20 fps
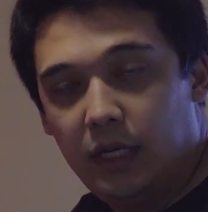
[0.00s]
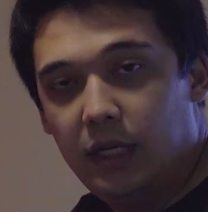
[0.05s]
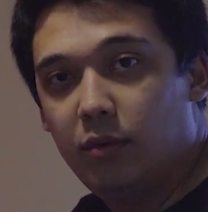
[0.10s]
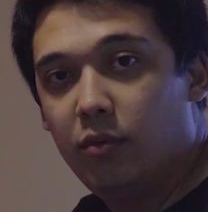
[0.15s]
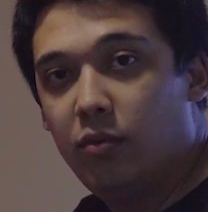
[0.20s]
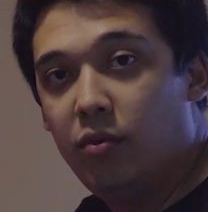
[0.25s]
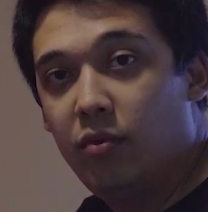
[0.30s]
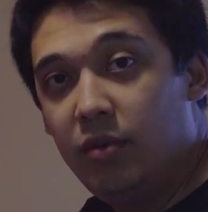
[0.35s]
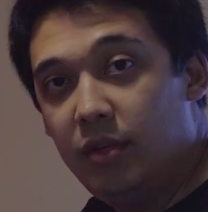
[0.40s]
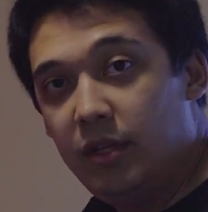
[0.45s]
It
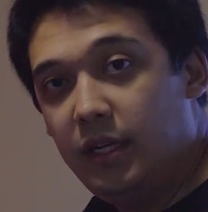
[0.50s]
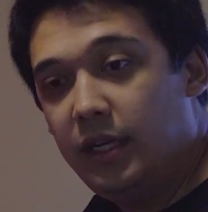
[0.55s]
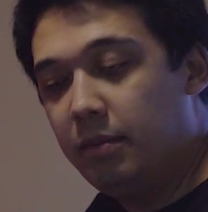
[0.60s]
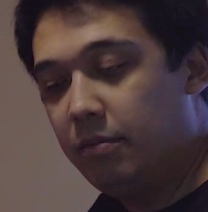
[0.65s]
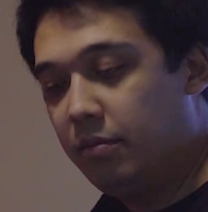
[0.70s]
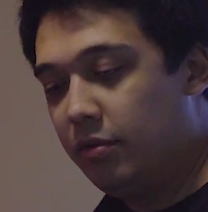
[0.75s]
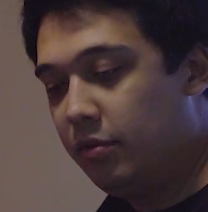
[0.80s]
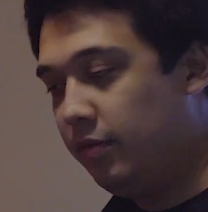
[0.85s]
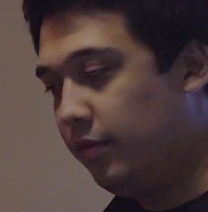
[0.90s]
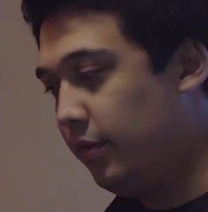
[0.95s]
will really
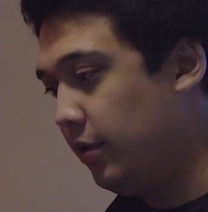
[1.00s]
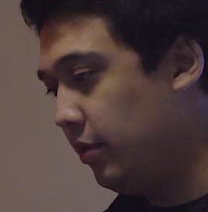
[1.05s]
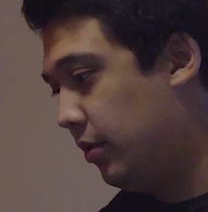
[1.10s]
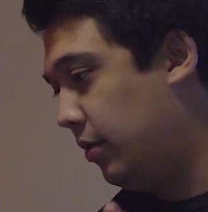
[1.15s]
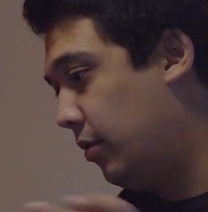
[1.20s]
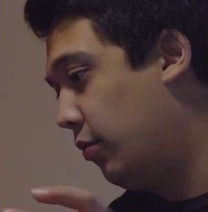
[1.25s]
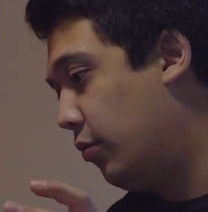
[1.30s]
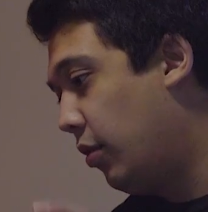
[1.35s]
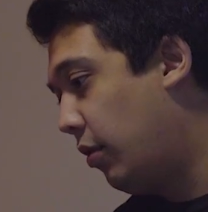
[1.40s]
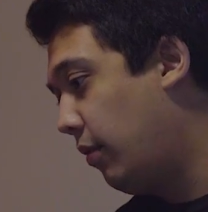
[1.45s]
improve
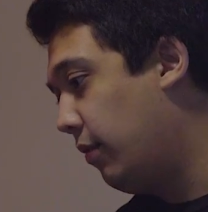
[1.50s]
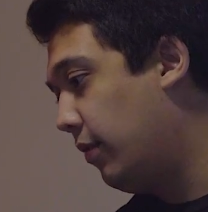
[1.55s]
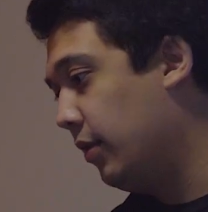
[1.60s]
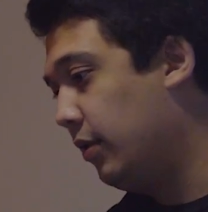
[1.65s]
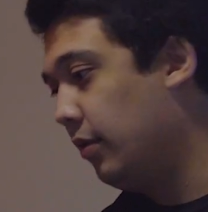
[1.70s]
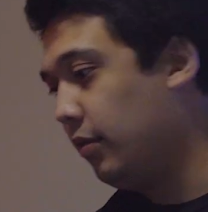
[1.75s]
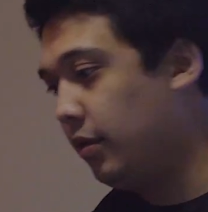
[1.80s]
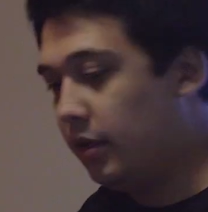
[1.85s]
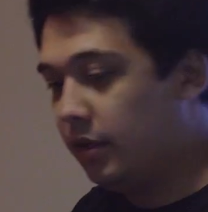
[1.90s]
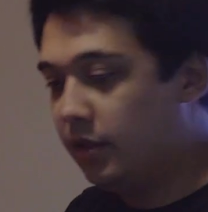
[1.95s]
your
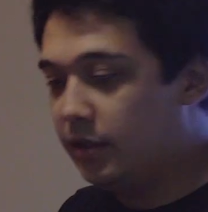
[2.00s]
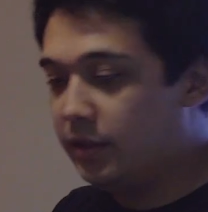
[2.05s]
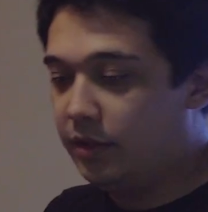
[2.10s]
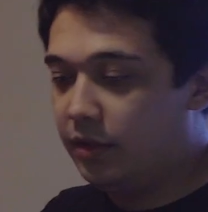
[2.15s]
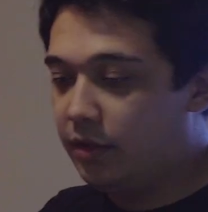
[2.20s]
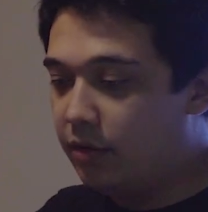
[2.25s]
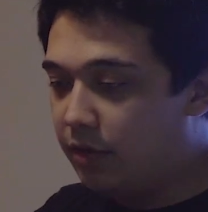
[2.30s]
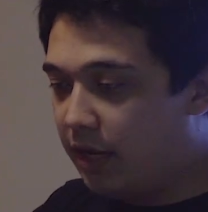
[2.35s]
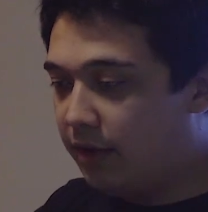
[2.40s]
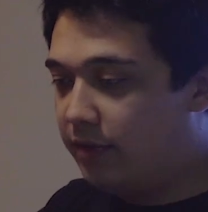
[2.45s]
workflow because
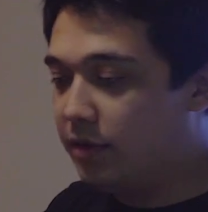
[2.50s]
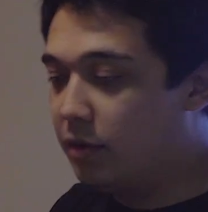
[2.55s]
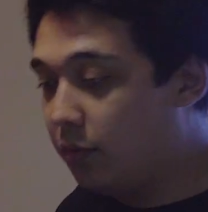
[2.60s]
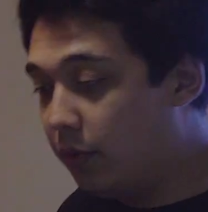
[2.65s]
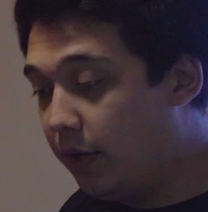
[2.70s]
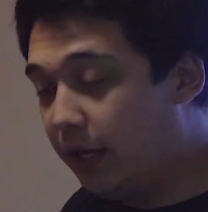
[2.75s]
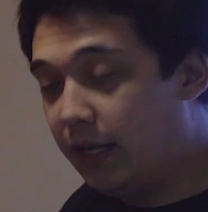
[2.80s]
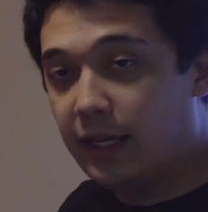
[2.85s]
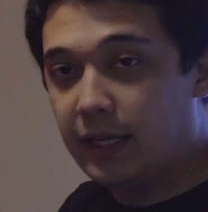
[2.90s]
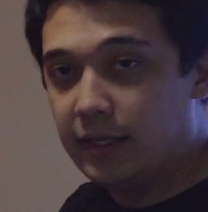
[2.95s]
you don't have to
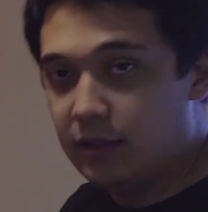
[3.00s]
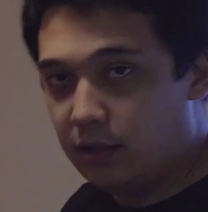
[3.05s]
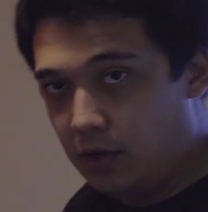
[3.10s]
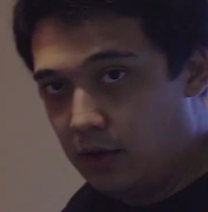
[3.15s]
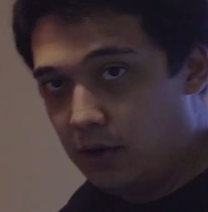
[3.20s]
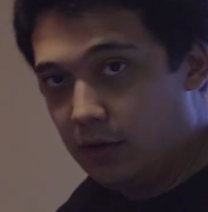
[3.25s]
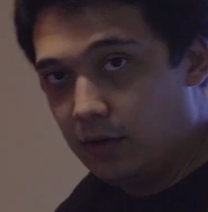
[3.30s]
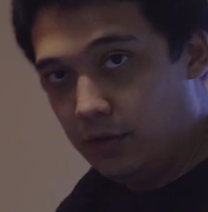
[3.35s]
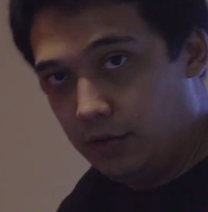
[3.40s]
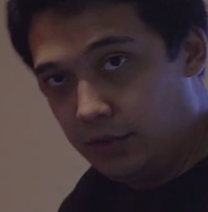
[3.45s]
wait as
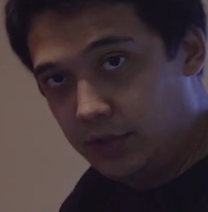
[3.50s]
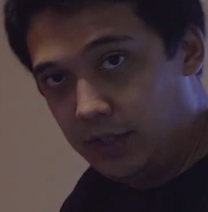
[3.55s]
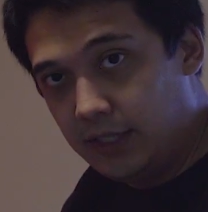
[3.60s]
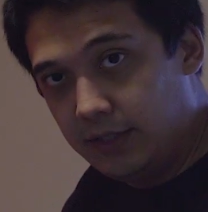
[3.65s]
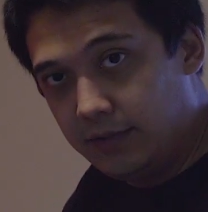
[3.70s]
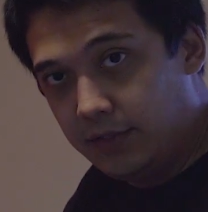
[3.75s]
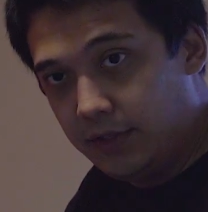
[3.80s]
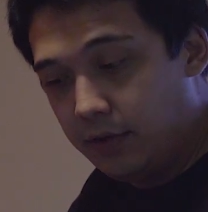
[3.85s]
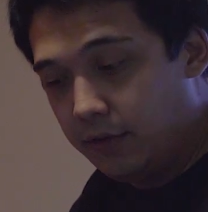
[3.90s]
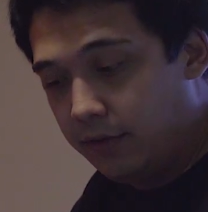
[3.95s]
long to
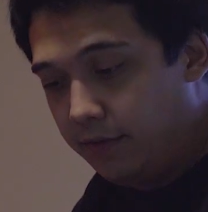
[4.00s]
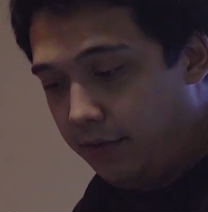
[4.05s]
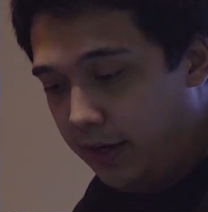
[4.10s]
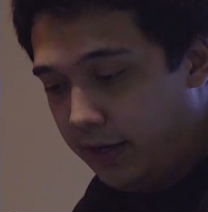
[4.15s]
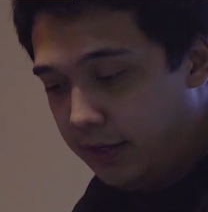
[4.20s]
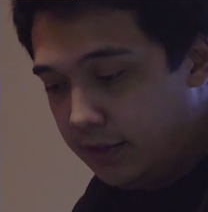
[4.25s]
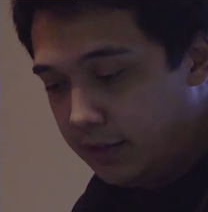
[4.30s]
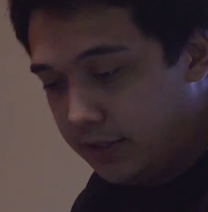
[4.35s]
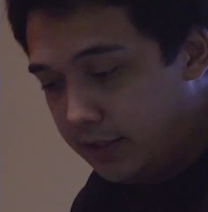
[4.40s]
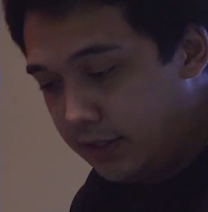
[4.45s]
transfer your
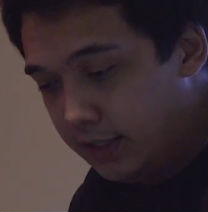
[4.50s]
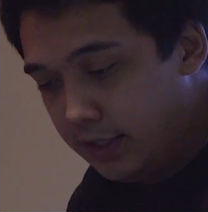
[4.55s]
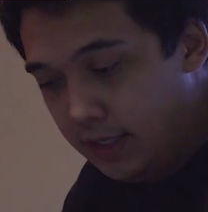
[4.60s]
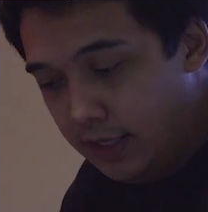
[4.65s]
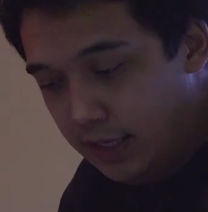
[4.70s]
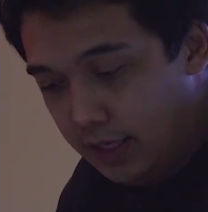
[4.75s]
files.